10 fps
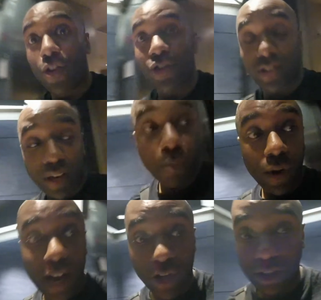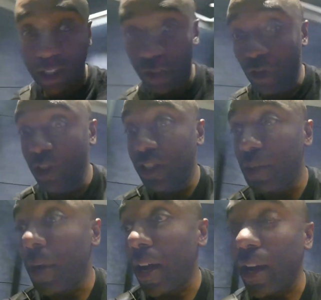there's a Subway actually that's fairly
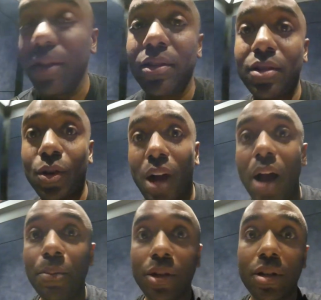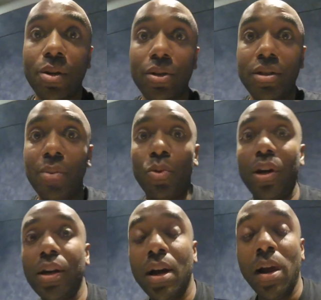nearby, so I'm gonna go to Subway.